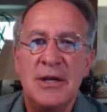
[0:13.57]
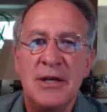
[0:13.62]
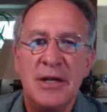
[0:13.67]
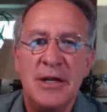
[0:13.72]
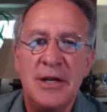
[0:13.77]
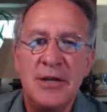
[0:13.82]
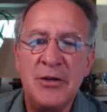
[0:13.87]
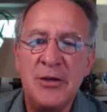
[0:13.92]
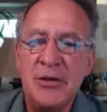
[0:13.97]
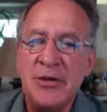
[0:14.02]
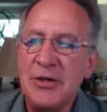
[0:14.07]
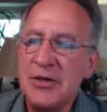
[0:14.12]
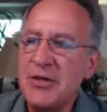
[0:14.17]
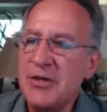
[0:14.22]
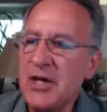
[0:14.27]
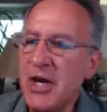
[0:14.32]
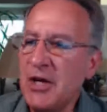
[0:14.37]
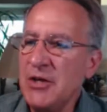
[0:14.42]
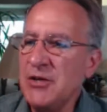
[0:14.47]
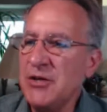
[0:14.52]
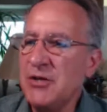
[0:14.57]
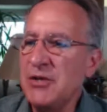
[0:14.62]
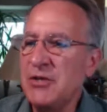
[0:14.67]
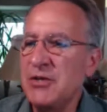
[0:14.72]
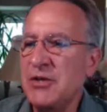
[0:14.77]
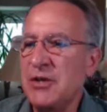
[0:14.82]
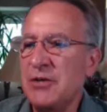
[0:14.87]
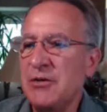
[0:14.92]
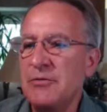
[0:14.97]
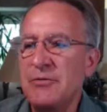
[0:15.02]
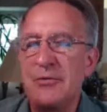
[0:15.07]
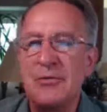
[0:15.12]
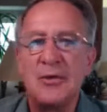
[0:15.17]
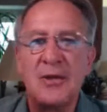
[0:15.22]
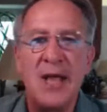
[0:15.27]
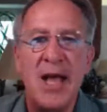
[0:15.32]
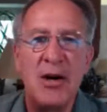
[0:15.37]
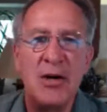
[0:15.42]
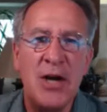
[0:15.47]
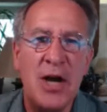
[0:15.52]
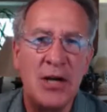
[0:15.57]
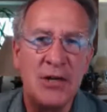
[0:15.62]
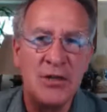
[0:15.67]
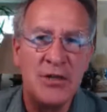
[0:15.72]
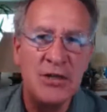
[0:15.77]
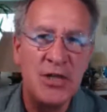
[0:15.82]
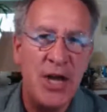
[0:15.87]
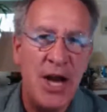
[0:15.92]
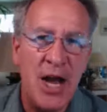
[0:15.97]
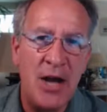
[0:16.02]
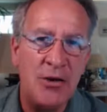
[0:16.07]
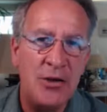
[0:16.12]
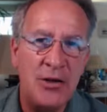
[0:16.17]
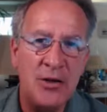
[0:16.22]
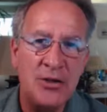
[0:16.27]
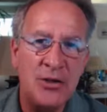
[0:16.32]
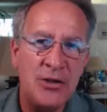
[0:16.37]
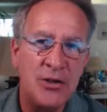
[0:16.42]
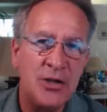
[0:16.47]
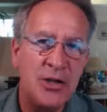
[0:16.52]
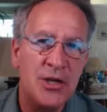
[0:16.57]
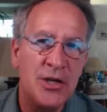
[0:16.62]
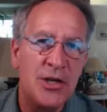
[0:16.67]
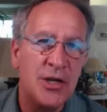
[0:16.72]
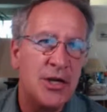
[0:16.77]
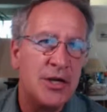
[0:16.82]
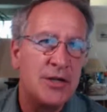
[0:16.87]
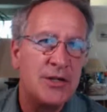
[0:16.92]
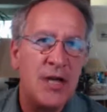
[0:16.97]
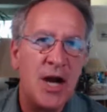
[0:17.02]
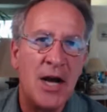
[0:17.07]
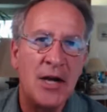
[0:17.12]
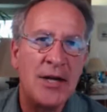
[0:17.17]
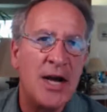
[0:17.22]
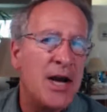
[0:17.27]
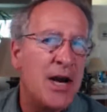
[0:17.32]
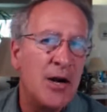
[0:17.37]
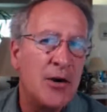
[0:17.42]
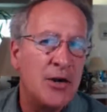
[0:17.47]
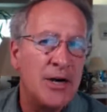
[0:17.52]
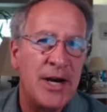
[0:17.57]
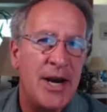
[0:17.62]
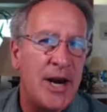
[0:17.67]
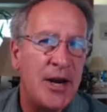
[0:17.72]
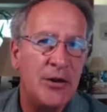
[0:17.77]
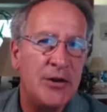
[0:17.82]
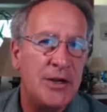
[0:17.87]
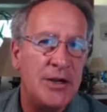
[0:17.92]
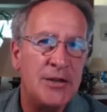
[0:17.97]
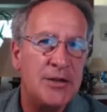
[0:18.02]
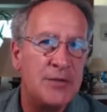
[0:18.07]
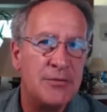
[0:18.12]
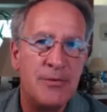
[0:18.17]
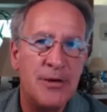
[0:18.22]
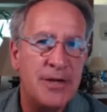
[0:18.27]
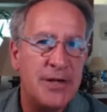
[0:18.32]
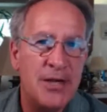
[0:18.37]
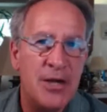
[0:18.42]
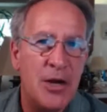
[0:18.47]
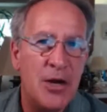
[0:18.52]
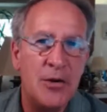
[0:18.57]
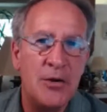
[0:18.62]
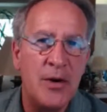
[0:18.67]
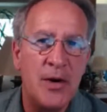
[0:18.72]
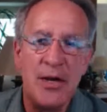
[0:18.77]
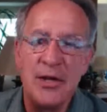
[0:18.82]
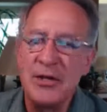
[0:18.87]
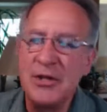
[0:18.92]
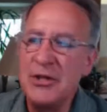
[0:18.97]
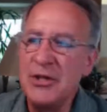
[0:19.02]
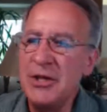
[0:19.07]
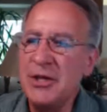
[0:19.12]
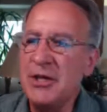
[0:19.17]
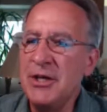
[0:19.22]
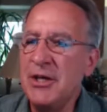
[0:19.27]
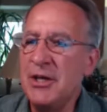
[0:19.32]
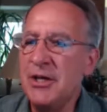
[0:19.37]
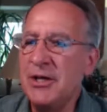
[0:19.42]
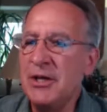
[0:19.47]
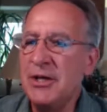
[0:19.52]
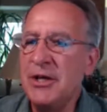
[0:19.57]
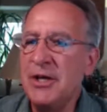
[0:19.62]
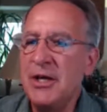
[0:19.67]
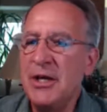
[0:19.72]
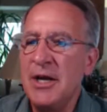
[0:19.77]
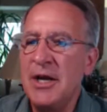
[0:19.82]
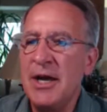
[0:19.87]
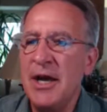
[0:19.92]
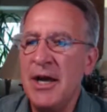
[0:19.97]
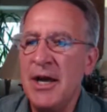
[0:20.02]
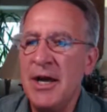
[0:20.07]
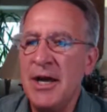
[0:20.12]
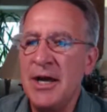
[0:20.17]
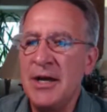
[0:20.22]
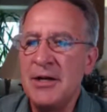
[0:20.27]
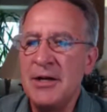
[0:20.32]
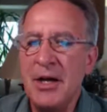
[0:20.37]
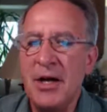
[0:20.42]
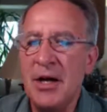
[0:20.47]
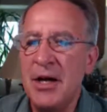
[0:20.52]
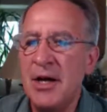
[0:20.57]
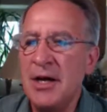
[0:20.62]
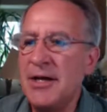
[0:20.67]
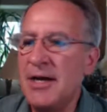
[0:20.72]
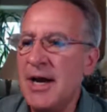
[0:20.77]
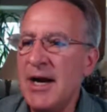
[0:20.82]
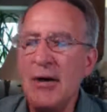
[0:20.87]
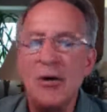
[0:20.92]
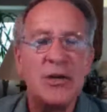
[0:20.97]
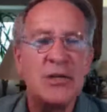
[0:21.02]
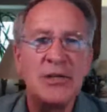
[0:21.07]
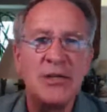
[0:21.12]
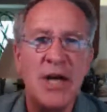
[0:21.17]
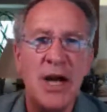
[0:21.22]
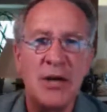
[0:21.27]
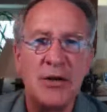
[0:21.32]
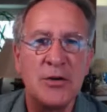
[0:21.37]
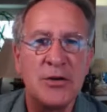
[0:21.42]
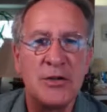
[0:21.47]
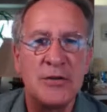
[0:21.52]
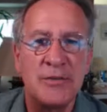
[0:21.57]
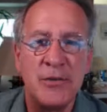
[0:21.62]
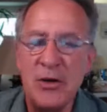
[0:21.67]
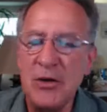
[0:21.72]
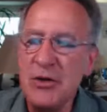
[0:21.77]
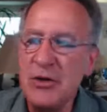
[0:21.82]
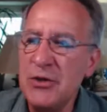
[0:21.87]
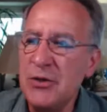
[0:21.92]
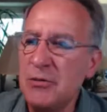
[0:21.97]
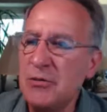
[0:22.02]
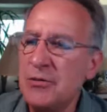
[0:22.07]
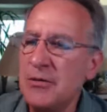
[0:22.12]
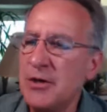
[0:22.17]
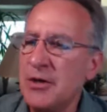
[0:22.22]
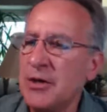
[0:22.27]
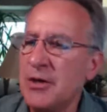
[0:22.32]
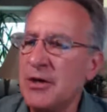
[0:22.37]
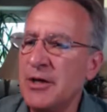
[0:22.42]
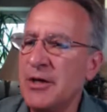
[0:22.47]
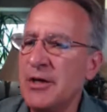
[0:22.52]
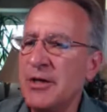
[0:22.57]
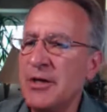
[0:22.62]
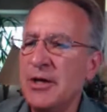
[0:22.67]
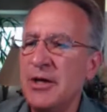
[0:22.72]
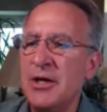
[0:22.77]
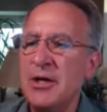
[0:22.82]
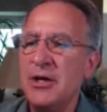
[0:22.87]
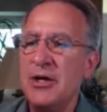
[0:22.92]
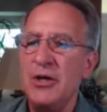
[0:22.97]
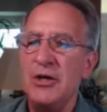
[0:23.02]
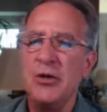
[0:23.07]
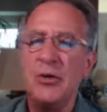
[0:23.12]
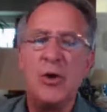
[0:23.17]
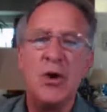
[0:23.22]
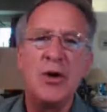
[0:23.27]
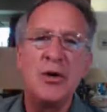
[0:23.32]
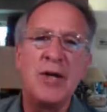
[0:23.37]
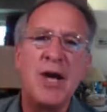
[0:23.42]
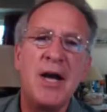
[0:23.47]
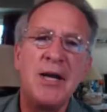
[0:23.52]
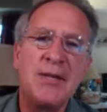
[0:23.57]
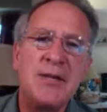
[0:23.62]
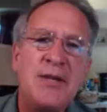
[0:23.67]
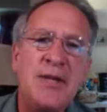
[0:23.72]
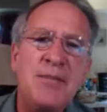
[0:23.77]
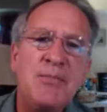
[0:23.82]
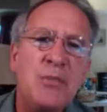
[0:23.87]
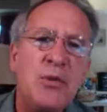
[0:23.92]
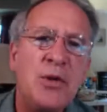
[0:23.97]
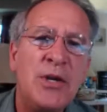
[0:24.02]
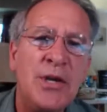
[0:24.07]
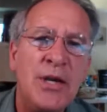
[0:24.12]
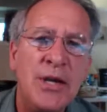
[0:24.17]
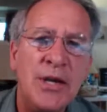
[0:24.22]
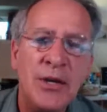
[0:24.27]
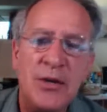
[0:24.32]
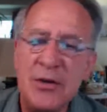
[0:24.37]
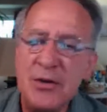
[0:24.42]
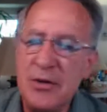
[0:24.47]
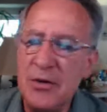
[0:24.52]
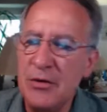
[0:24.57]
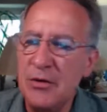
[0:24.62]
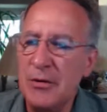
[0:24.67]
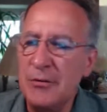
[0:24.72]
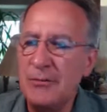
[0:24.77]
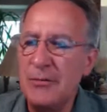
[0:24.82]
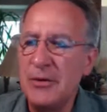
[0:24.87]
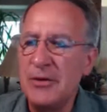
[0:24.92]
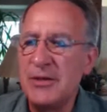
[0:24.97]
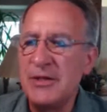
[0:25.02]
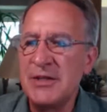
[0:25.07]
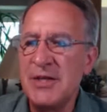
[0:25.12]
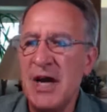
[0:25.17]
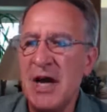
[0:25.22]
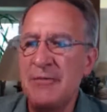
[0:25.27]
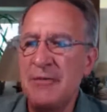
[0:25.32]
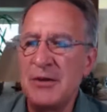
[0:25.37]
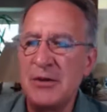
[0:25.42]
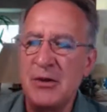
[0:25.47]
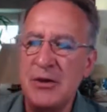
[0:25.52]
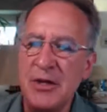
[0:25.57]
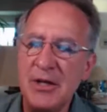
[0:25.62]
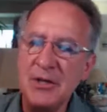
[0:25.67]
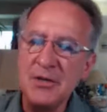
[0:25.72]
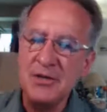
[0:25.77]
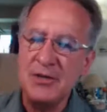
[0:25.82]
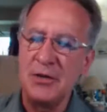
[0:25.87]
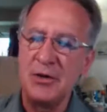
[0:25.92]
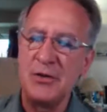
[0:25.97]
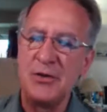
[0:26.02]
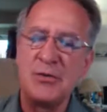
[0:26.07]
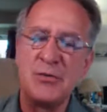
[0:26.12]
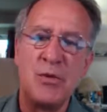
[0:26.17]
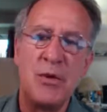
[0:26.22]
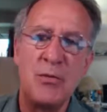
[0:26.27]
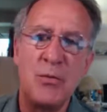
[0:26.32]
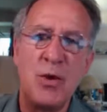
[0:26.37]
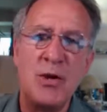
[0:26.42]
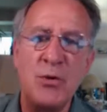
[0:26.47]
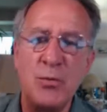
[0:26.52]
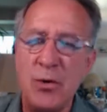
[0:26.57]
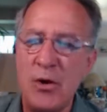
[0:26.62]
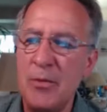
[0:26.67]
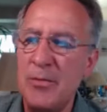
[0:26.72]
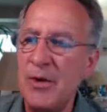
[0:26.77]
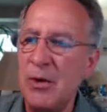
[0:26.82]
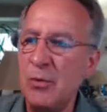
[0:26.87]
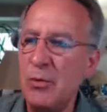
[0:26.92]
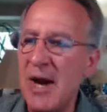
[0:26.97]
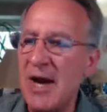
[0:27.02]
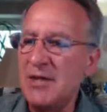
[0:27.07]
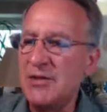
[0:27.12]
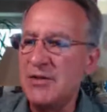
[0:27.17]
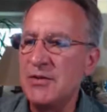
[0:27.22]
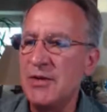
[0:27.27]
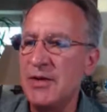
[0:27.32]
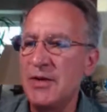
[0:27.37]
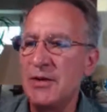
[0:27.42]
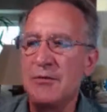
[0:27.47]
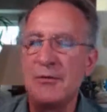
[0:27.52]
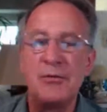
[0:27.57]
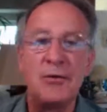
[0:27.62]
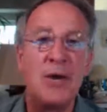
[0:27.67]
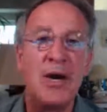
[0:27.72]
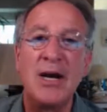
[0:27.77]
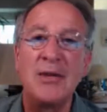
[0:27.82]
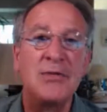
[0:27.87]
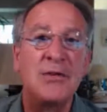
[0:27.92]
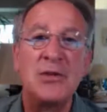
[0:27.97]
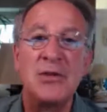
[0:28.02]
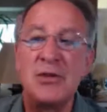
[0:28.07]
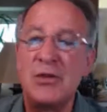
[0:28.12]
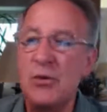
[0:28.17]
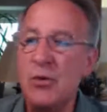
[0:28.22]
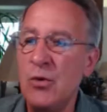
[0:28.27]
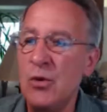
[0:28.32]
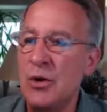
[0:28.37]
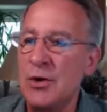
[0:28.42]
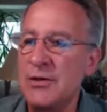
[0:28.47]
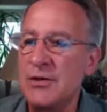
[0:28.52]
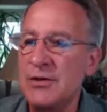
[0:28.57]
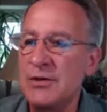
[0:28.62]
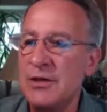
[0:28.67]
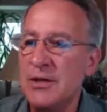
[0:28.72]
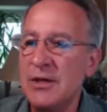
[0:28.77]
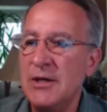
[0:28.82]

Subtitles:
In your discussions of Glaucon's challenge, Don Ariely's video on cheating, and on Aristotle's virtue theory, you all got deeply into the philosophical issues with which we'll be wrestling throughout this course.